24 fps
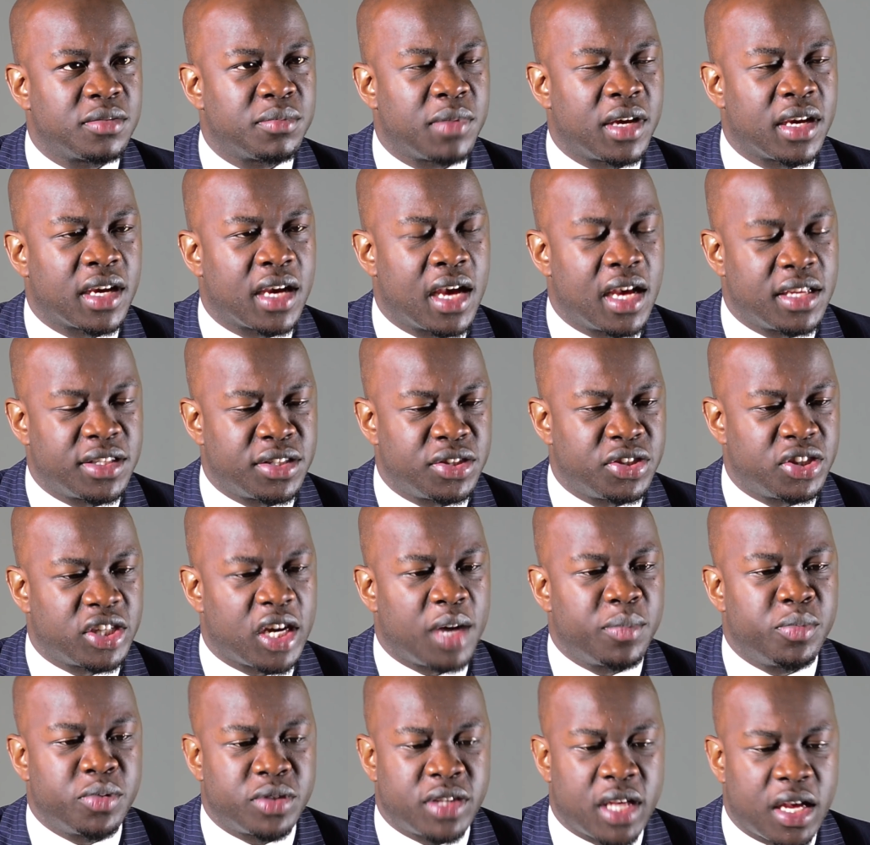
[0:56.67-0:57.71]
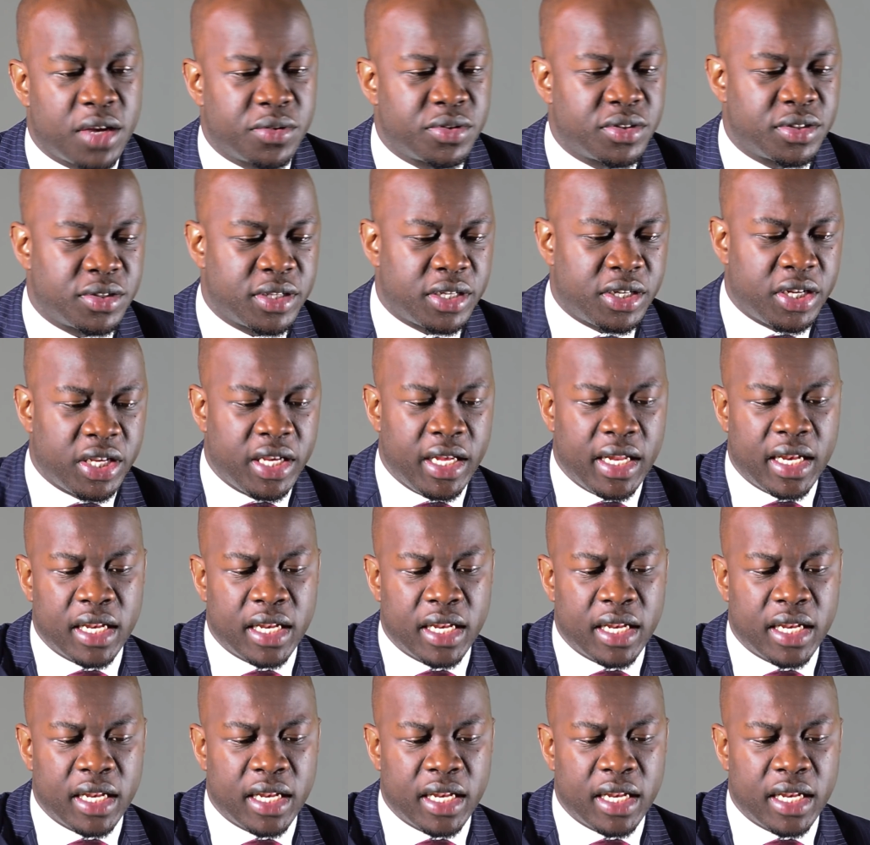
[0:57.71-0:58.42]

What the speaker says: my cousin Jabu's house, and he